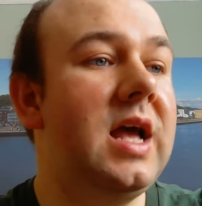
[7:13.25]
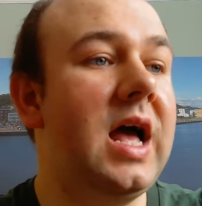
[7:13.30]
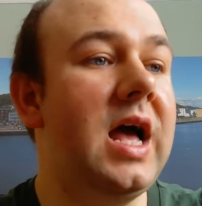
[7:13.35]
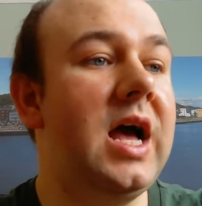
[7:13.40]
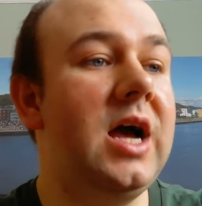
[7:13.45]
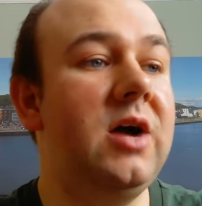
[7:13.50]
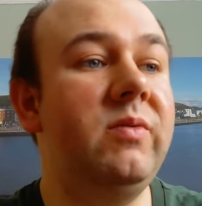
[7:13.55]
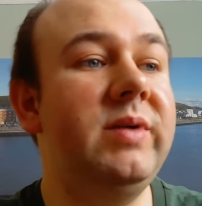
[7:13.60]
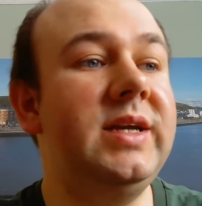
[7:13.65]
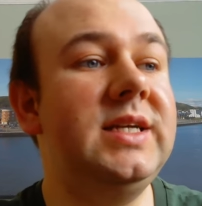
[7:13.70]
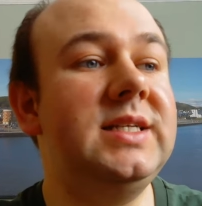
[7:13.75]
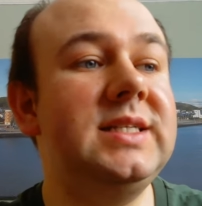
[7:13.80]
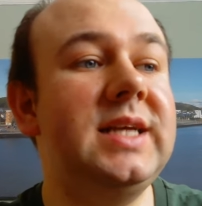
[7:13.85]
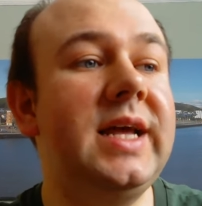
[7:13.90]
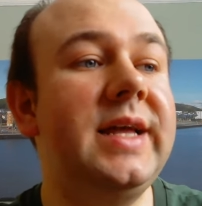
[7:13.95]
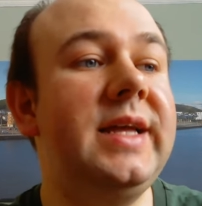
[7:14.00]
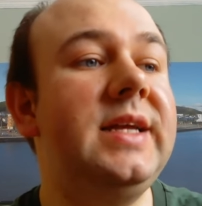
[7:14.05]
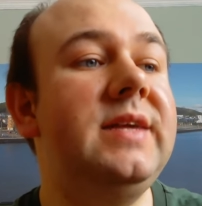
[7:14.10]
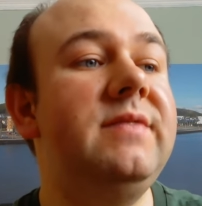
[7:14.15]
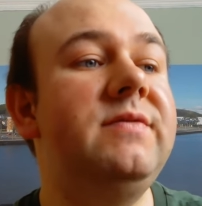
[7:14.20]
Uh, we
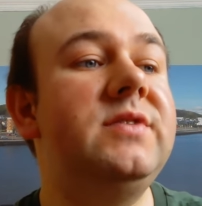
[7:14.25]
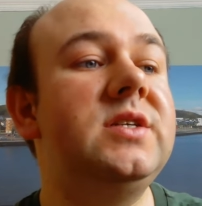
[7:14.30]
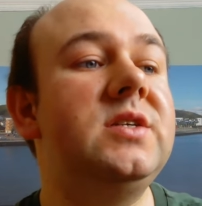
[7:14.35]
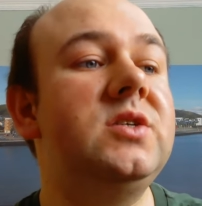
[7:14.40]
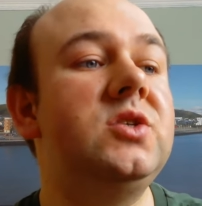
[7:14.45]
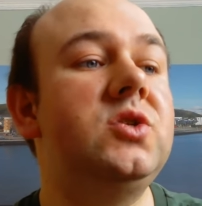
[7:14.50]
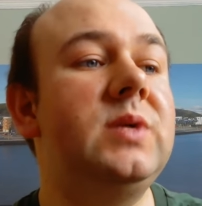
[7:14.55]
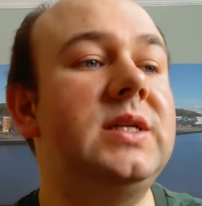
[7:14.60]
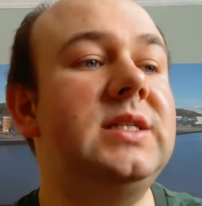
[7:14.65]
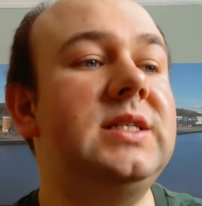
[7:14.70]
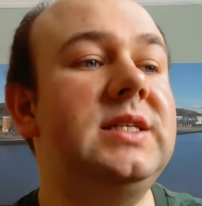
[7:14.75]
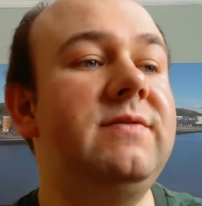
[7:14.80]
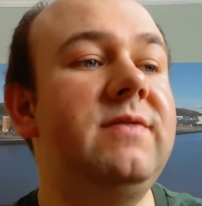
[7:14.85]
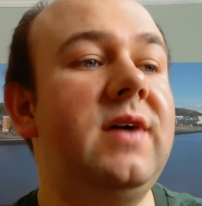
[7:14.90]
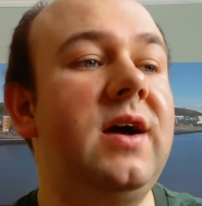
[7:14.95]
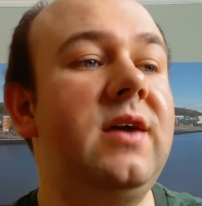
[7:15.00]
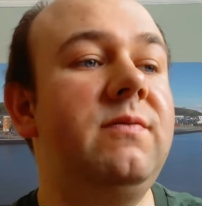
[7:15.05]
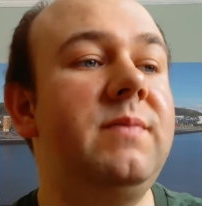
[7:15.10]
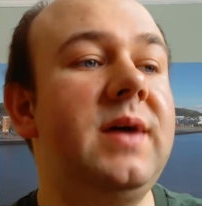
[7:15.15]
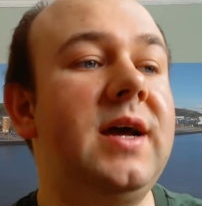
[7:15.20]
saved
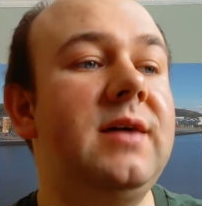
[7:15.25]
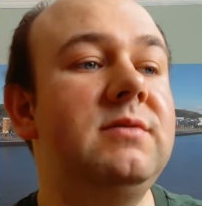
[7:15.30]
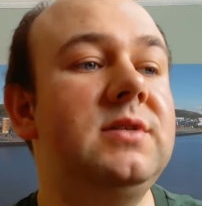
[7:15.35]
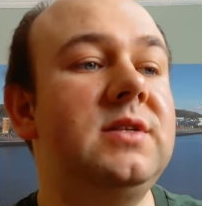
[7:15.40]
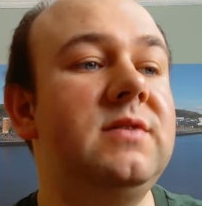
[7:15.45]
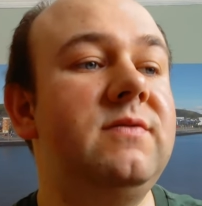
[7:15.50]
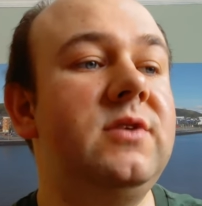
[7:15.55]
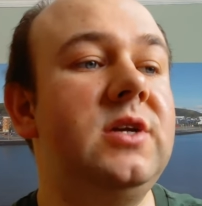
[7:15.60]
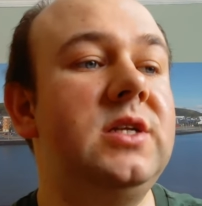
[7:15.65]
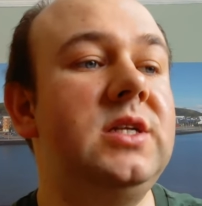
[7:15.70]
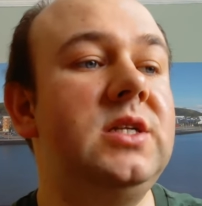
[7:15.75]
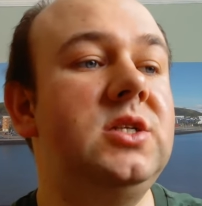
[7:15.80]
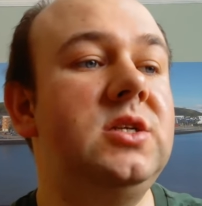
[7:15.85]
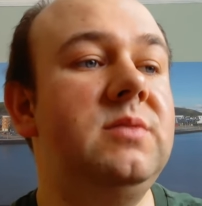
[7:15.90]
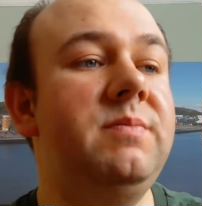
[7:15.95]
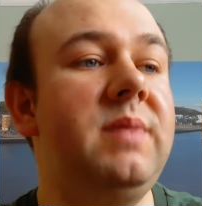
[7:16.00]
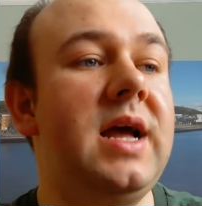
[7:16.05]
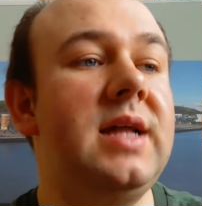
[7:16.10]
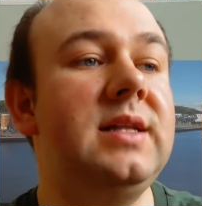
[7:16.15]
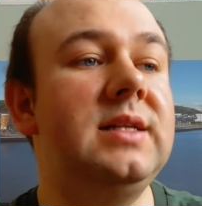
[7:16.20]
twenty-five pounds and
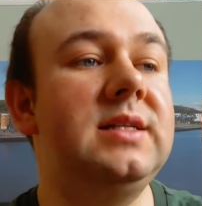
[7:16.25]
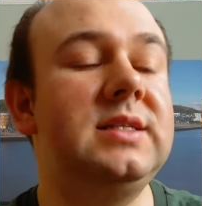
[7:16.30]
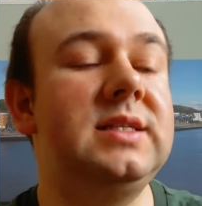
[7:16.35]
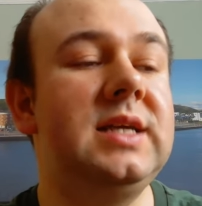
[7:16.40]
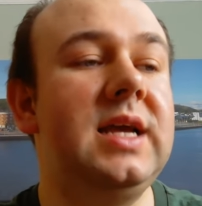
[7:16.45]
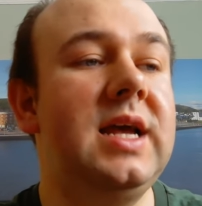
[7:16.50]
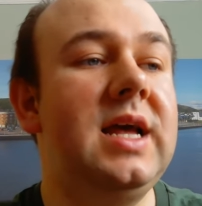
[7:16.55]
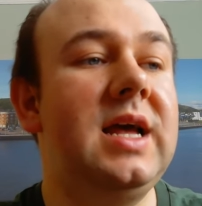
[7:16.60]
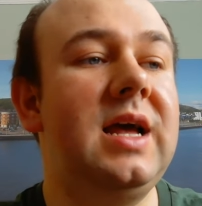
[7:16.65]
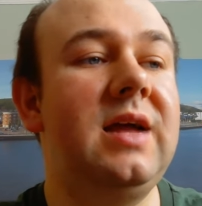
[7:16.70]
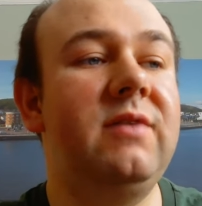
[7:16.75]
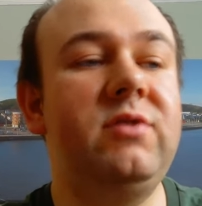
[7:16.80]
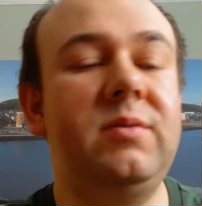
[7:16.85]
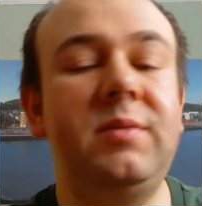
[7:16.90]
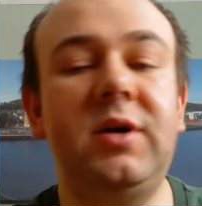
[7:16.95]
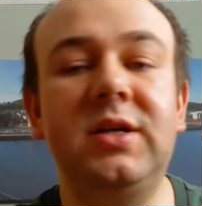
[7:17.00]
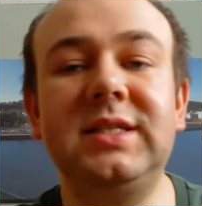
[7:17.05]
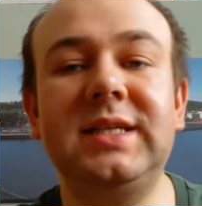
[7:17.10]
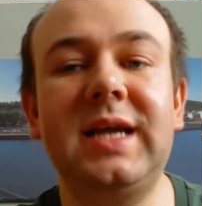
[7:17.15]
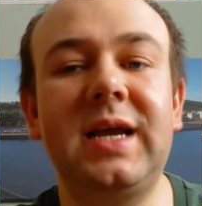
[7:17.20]
thirty-two pence, and
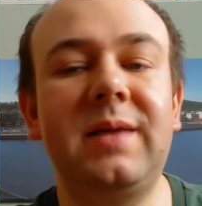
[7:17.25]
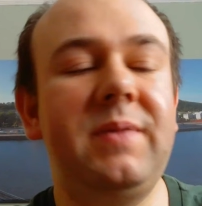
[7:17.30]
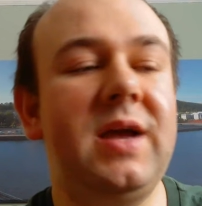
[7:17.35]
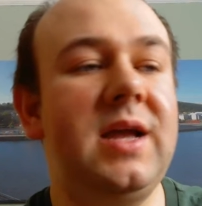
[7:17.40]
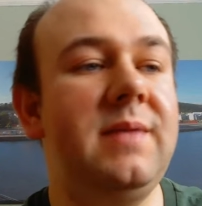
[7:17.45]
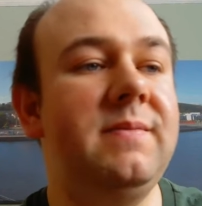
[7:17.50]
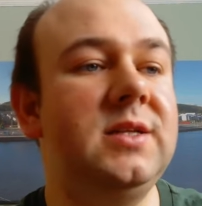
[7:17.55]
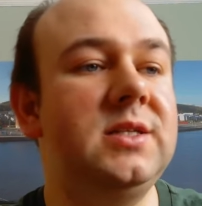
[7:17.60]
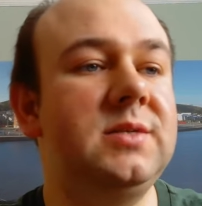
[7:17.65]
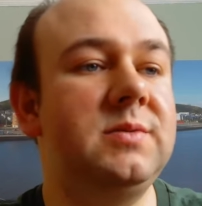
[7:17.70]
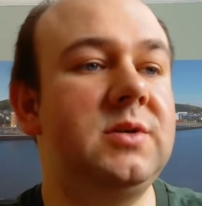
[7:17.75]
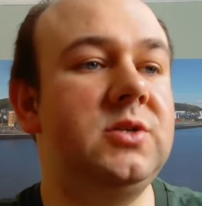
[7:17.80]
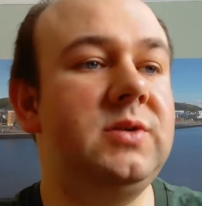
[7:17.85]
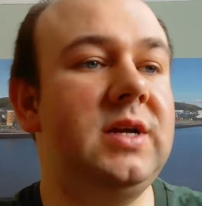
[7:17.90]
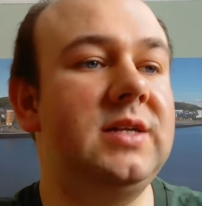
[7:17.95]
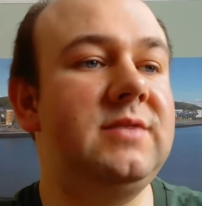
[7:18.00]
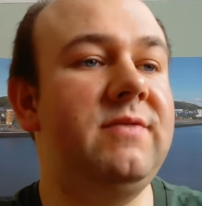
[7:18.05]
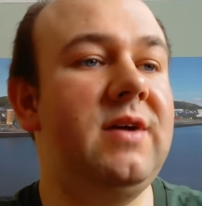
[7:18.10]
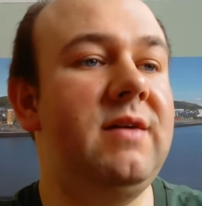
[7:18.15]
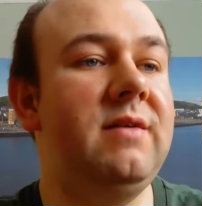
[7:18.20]
from our S E G payments, because
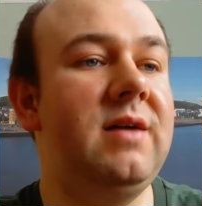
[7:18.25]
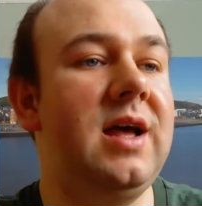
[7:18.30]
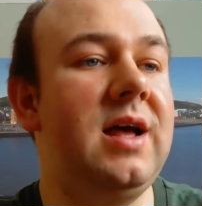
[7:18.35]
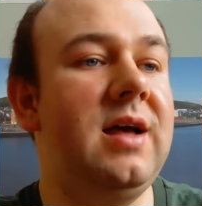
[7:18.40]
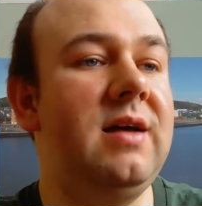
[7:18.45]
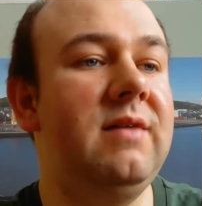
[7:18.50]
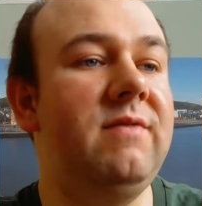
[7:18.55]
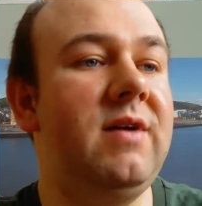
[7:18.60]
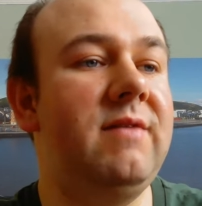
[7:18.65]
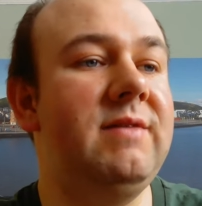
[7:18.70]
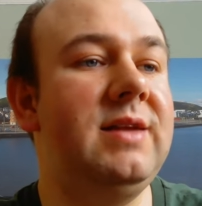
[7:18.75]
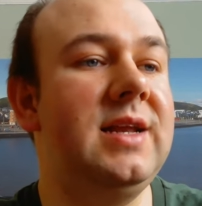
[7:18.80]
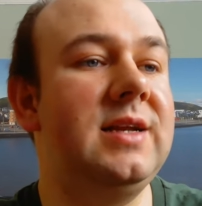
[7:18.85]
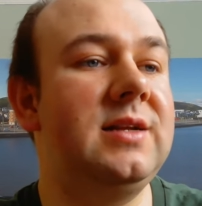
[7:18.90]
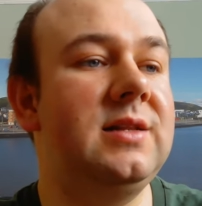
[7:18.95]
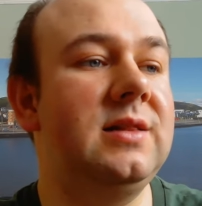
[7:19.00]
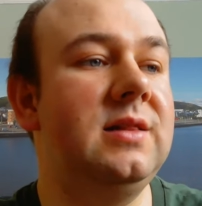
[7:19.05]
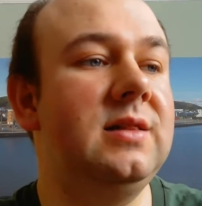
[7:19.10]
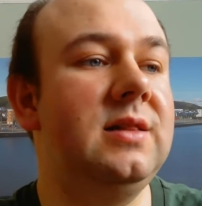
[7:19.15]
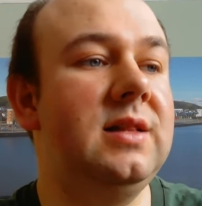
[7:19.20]
we had uh, very
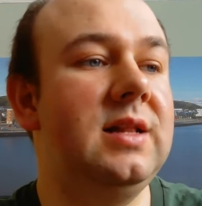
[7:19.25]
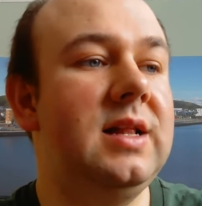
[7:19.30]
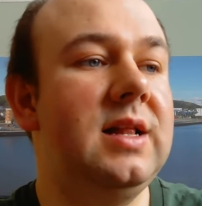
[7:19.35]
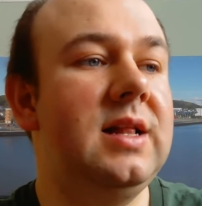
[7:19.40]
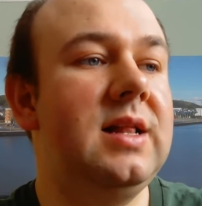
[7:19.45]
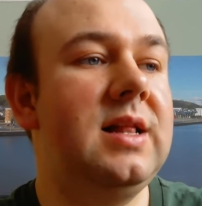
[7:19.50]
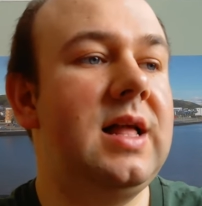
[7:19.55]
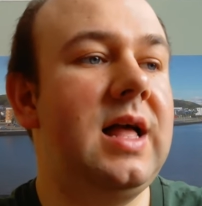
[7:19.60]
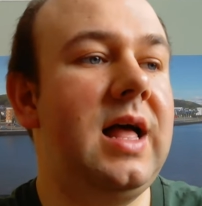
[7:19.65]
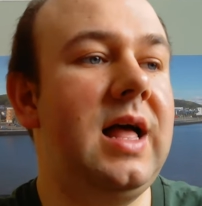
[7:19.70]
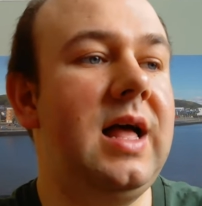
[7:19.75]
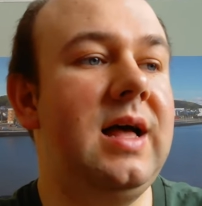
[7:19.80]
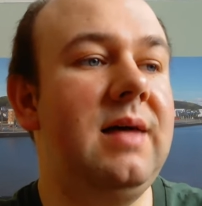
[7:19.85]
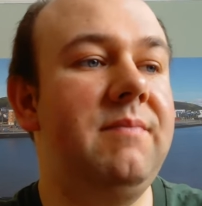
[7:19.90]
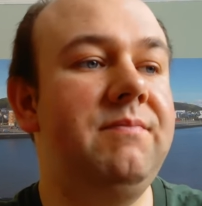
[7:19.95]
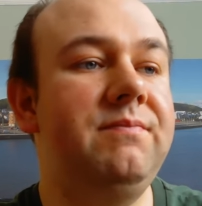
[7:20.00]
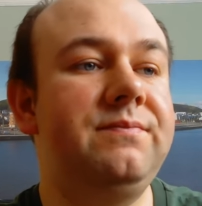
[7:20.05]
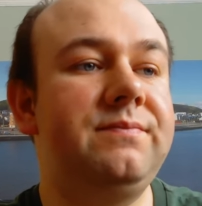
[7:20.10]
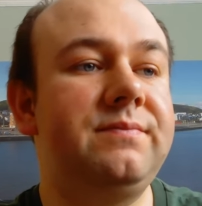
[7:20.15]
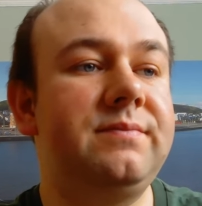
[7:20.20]
little
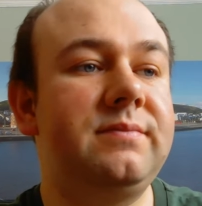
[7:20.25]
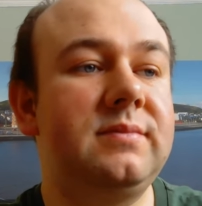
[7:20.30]
um,